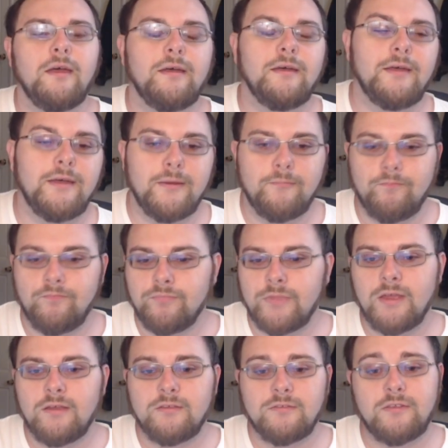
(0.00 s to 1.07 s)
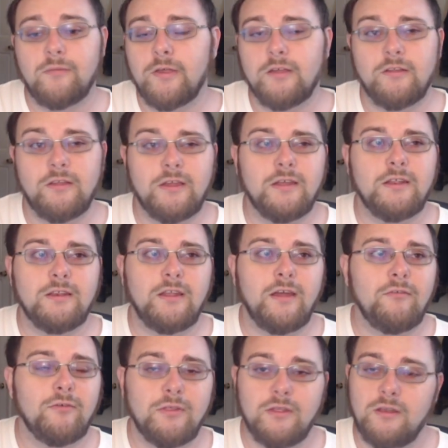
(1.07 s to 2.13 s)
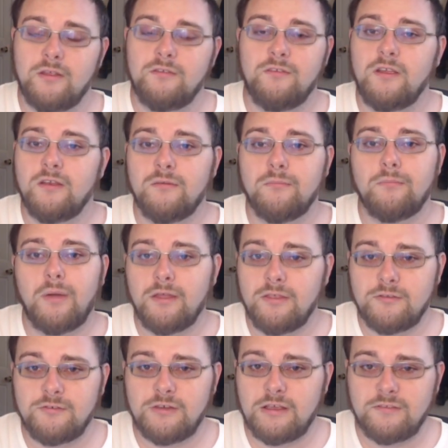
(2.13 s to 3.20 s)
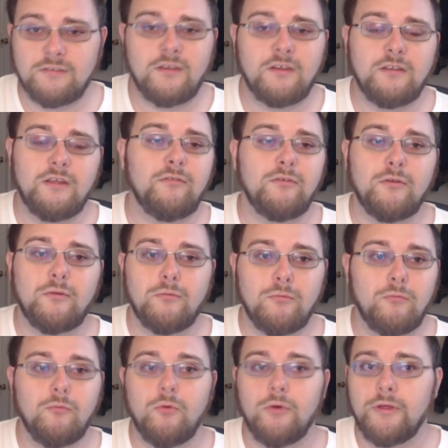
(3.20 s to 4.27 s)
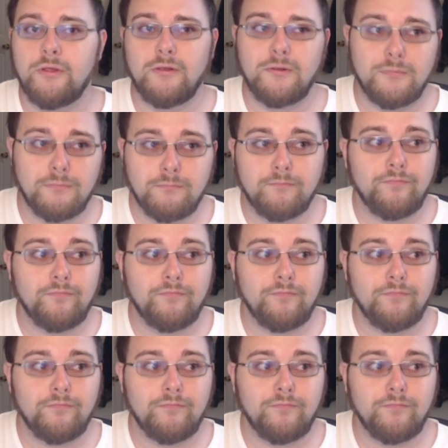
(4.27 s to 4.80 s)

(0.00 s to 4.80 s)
Um, seemingly any devil that is eaten by the Chainsaw Devil will